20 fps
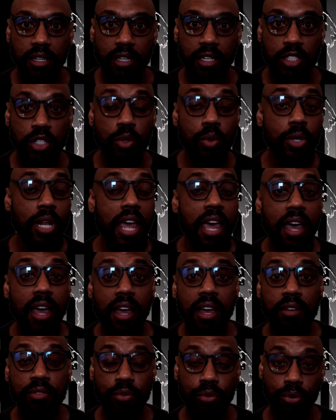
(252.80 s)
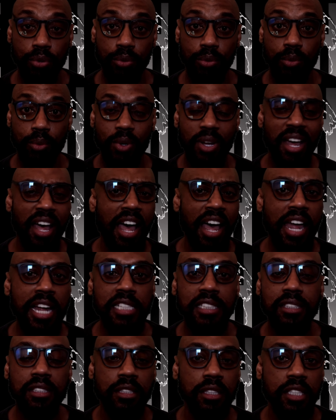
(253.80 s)
You have to
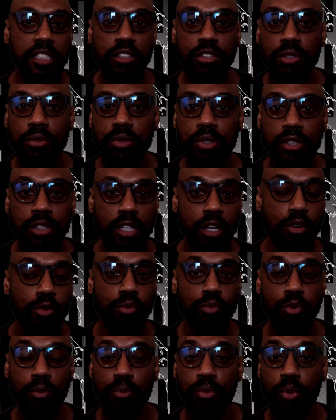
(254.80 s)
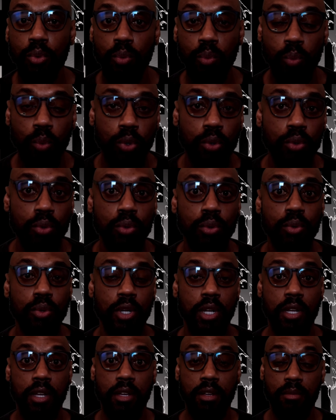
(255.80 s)
isolate yourself from the world,
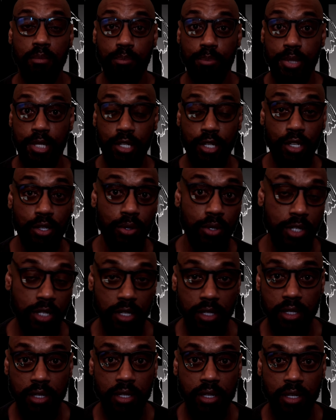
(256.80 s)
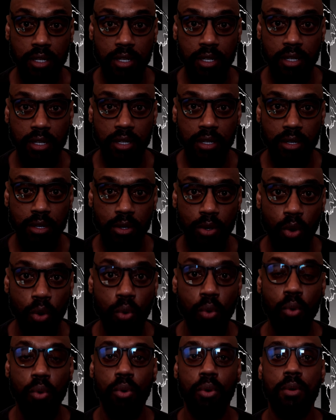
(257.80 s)
period.
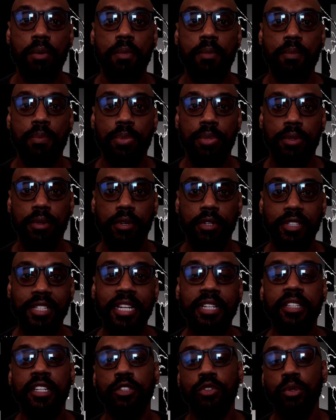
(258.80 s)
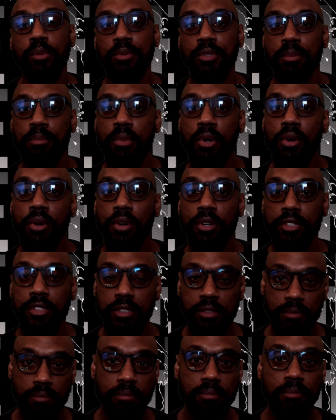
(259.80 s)
Or take that trip to
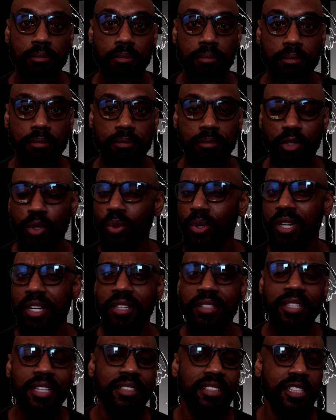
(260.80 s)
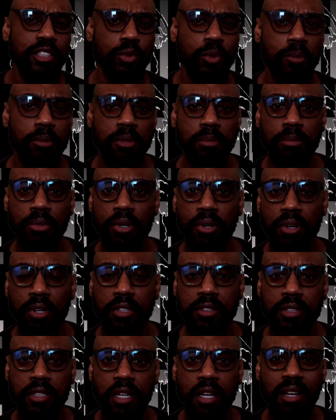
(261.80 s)
Mars. Go ahead and take that trip to
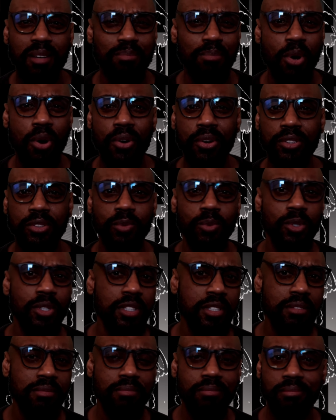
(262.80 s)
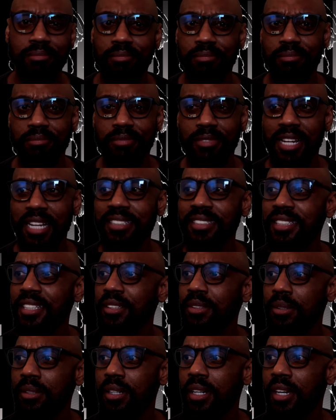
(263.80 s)
Mars. Mars One, that's
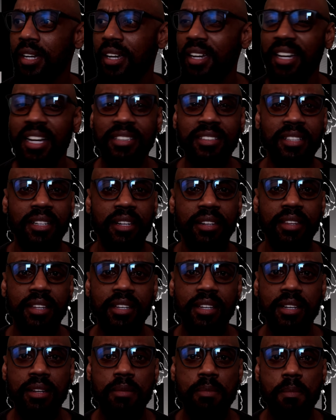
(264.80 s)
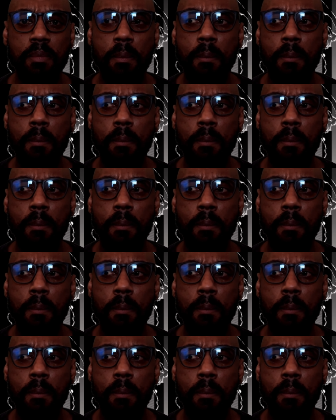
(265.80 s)
still a thing?